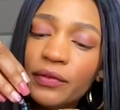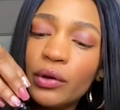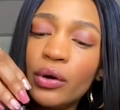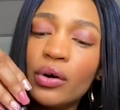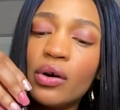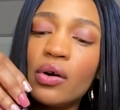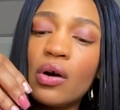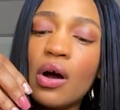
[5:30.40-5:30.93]

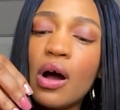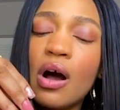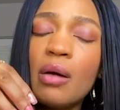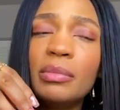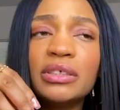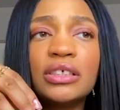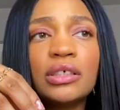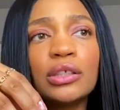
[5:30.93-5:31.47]
floral,
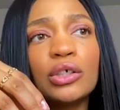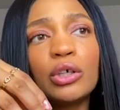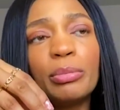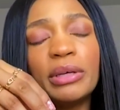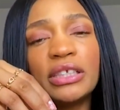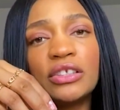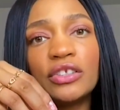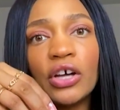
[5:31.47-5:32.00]
almost a little
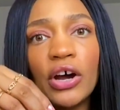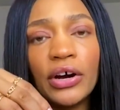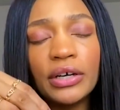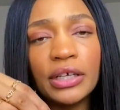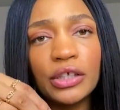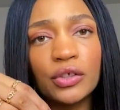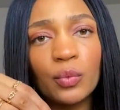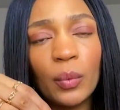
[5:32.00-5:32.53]
bit
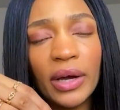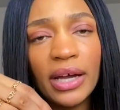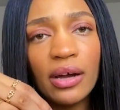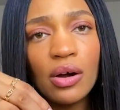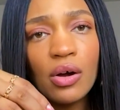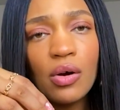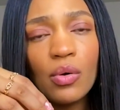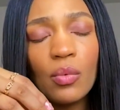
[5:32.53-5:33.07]
tart as
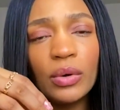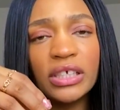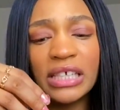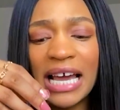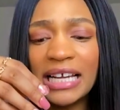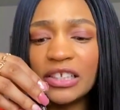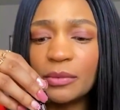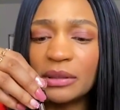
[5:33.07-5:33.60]
well.
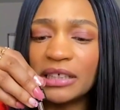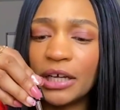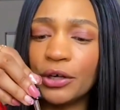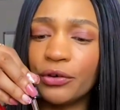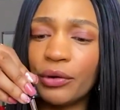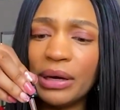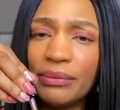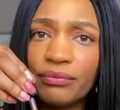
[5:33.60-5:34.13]
It kind of smells
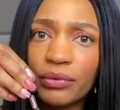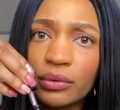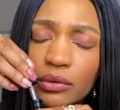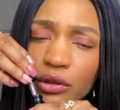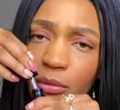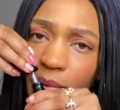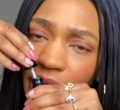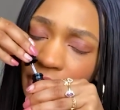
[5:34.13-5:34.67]
like grapefruit
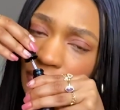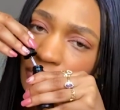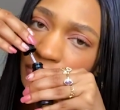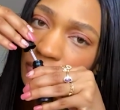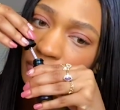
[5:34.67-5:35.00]
a little bit.